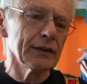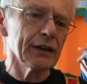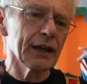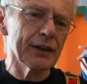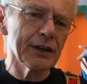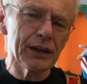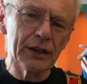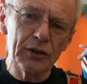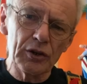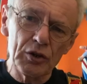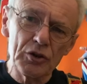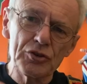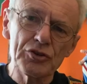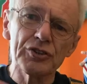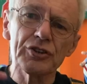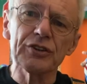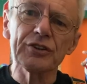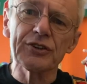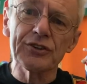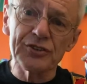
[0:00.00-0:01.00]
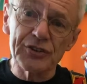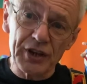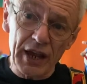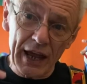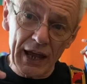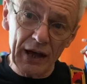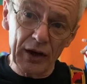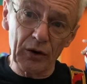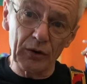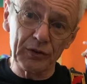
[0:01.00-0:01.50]
getting used to the
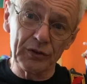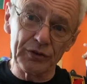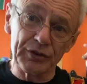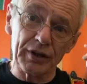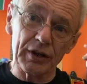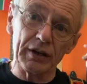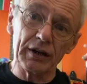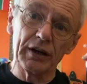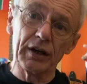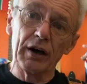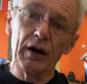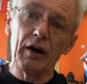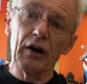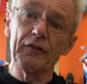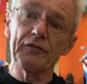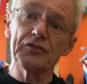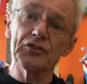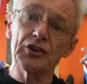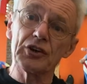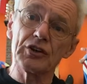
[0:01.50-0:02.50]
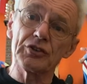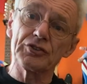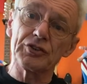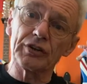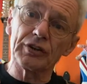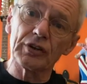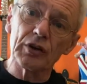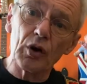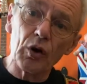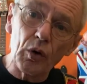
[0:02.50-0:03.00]
sound of
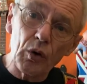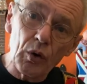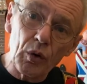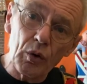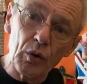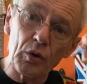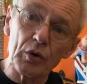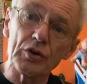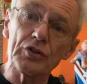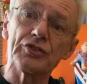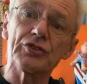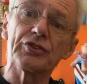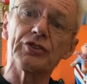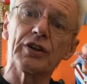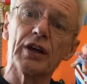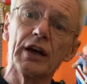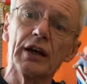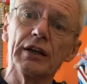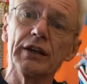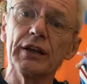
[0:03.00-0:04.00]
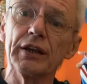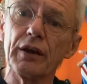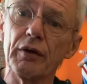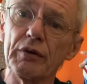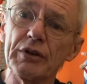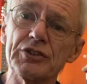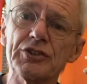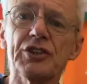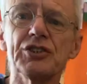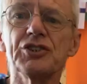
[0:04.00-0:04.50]
certain chords. You know,
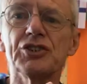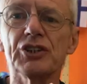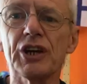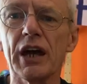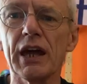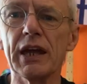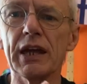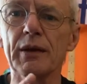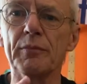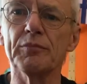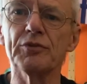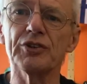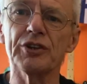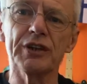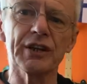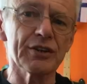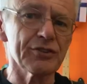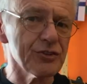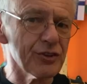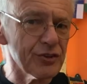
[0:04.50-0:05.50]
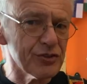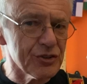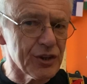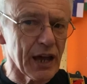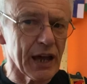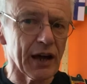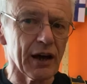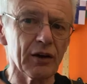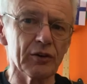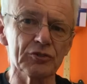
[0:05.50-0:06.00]
it's the shapes and it's the
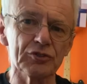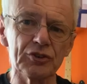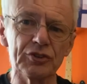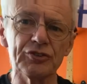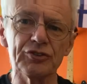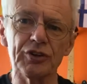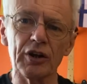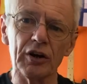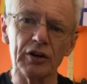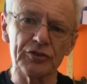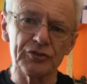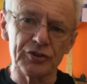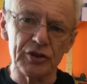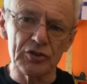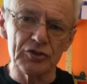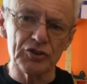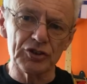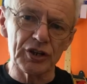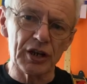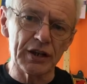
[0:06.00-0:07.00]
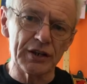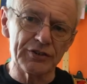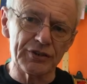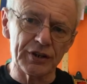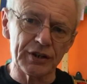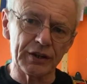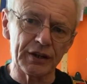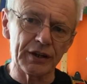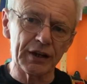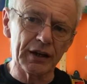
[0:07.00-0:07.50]
sounds. You start
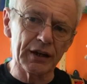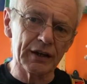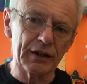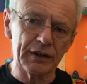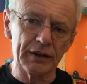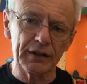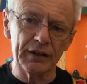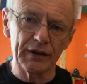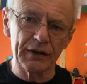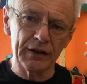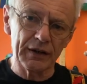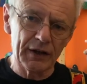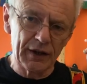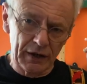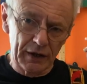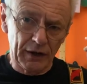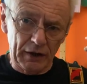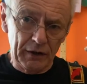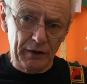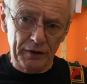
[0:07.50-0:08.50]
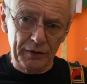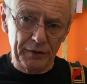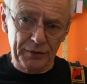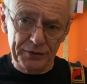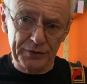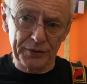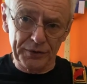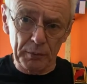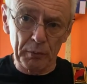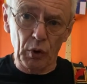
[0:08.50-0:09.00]
associating the,
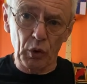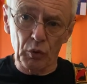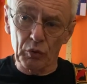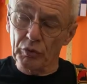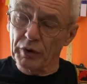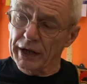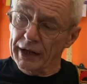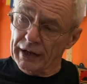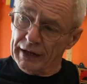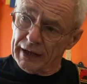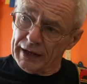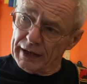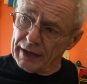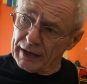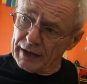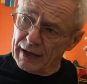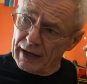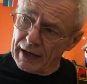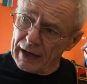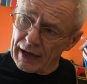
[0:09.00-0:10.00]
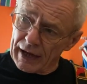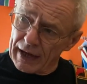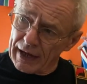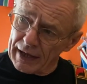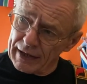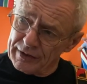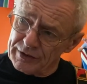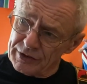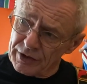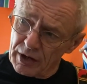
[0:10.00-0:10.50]
them all really
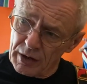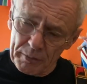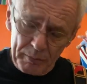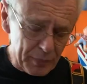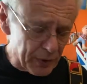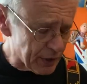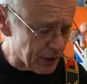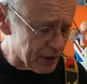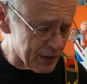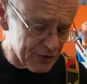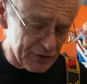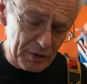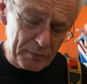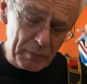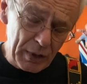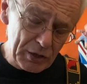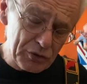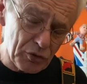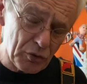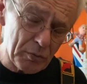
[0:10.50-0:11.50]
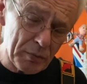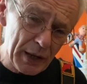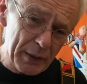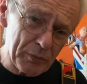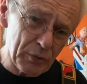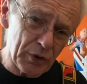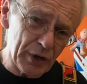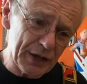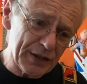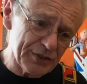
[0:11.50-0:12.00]
and uh, but it's the muscle
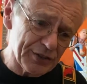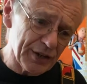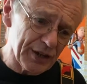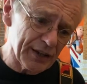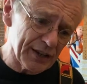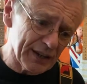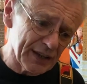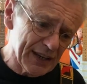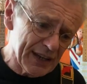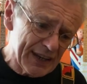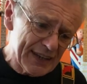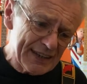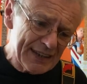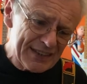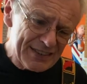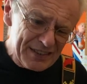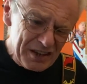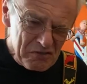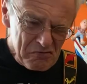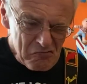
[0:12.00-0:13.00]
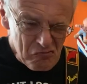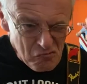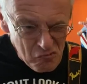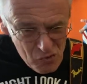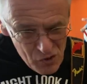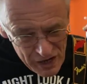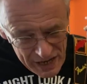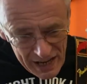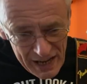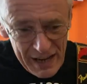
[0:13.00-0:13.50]
memory so you don't
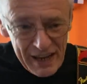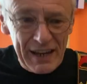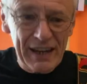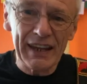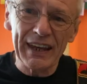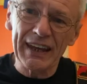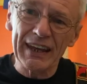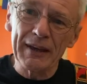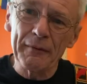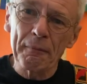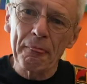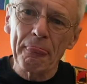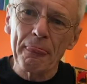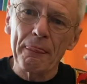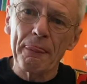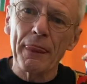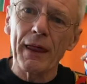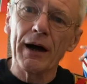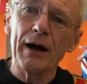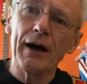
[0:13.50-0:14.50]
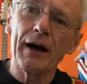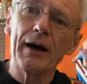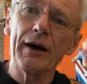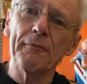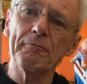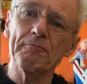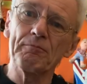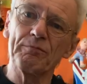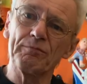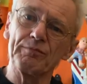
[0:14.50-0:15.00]
really uh,
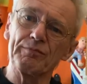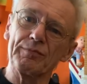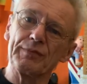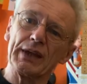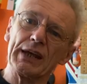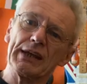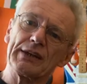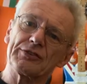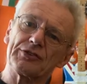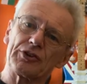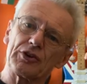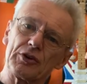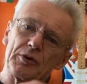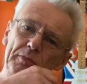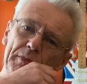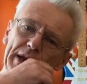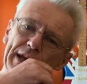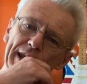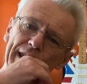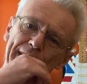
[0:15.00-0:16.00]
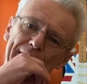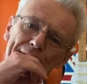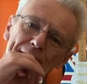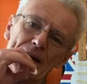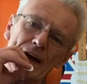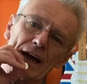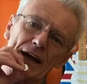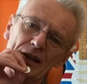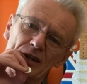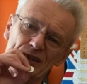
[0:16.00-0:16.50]
need too many uh,
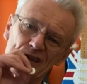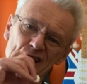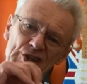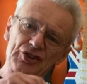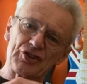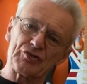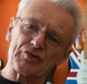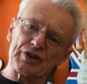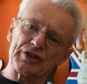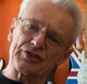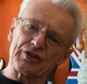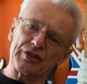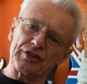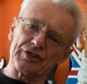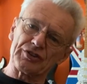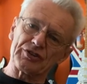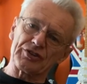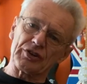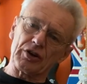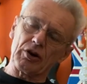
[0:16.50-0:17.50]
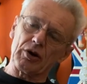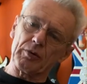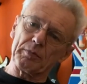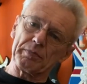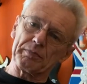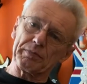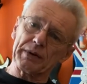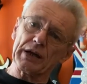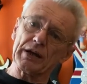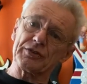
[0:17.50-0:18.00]
accessories at the start
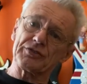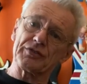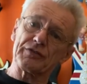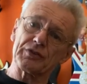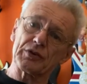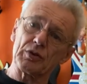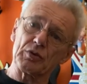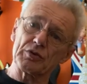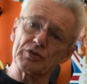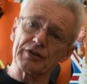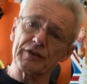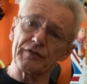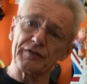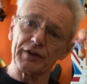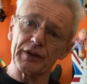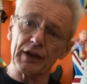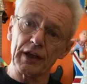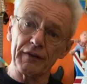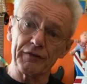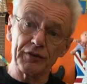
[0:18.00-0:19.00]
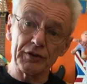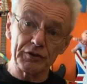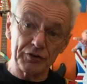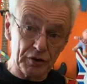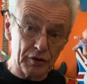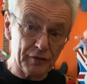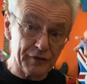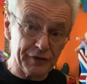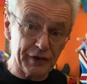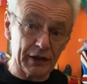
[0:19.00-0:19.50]
plus of course if you if you
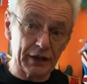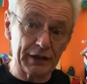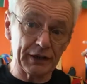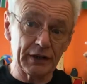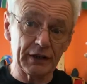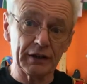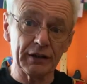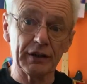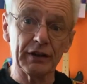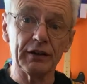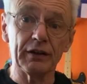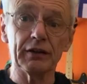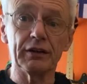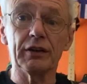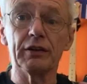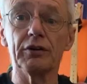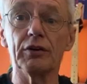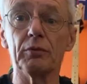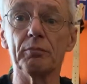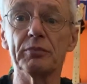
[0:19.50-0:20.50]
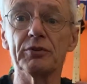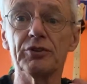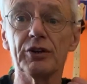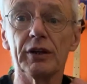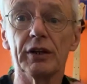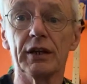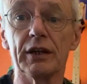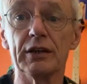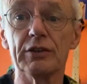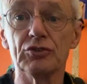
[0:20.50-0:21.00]
do find that you, you're not
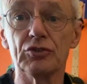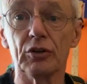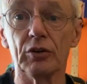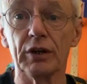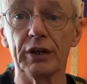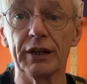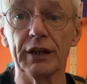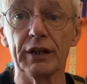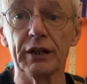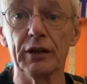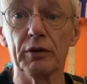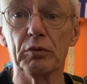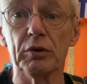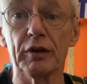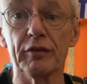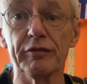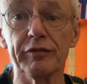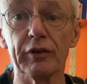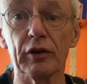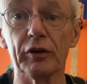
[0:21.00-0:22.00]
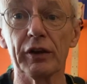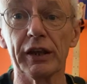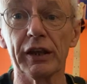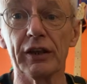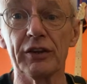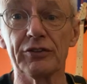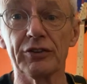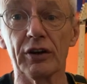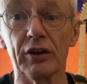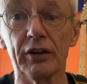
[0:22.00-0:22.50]
particularly enjoying it and you want to flog your
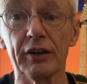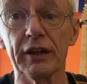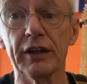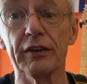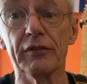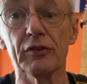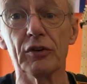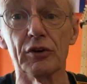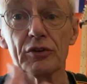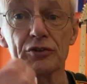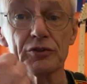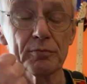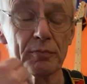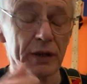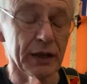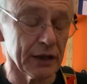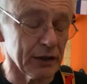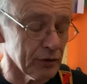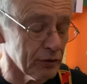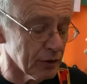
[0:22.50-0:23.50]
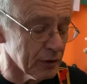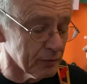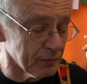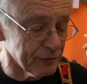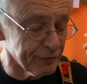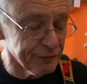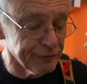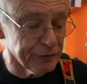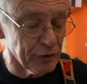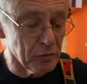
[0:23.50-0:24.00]
guitar then you've got a speaker
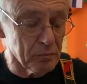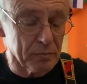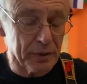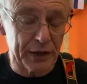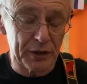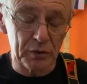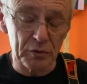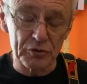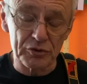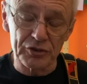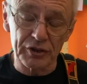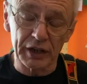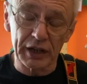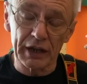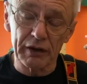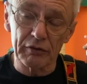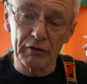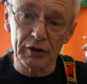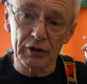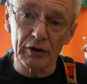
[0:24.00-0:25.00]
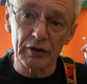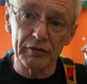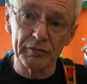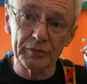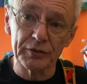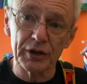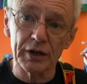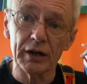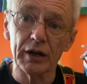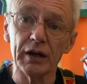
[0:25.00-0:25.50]
and foot pedals to get rid of
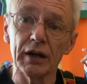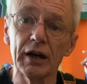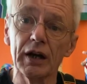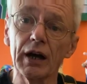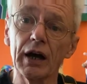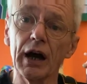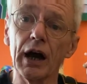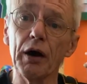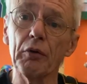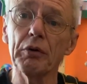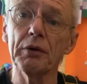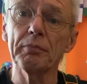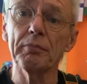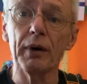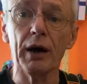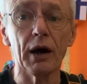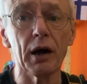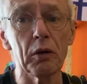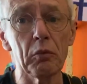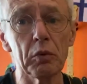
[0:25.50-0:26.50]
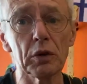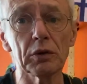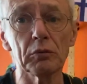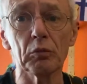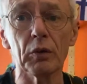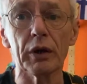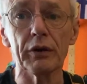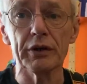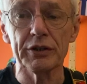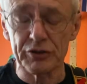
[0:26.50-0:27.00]
so i would i wouldn't
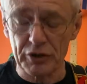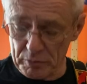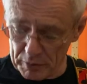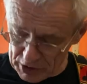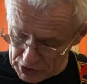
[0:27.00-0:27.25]
worry too